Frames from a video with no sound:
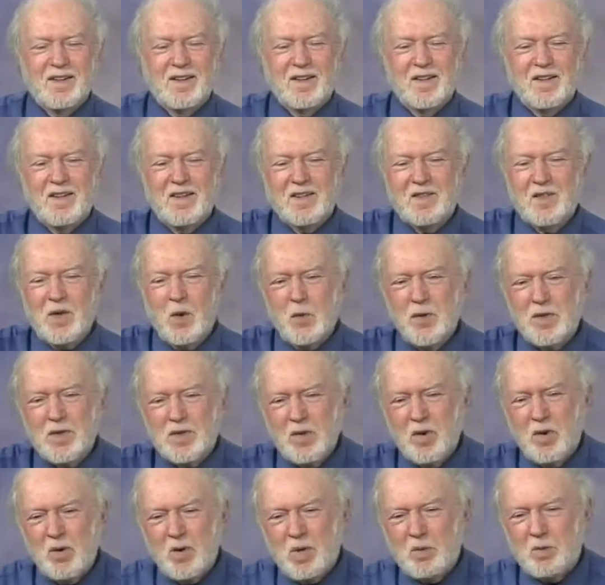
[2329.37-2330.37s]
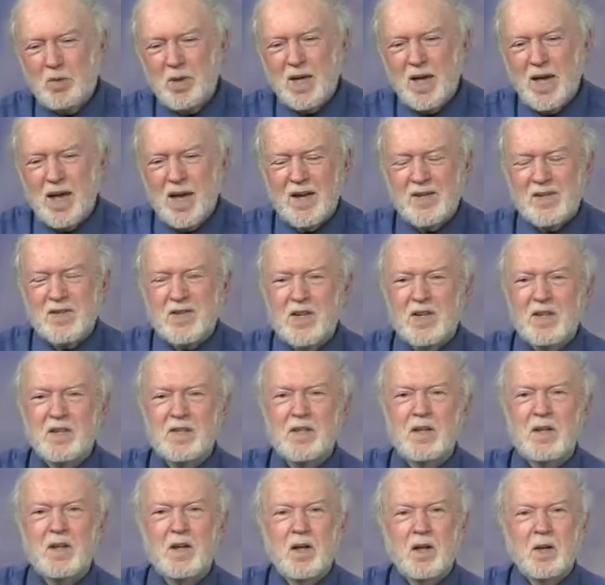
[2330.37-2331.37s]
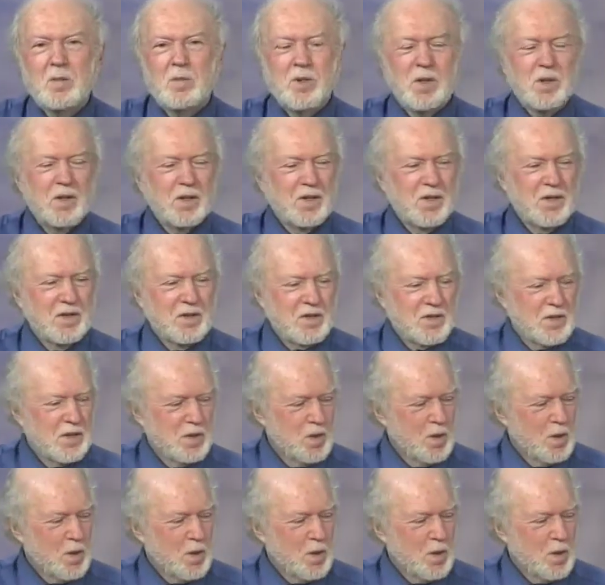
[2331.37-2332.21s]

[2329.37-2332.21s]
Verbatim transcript: there's always going to be assets and liabilities.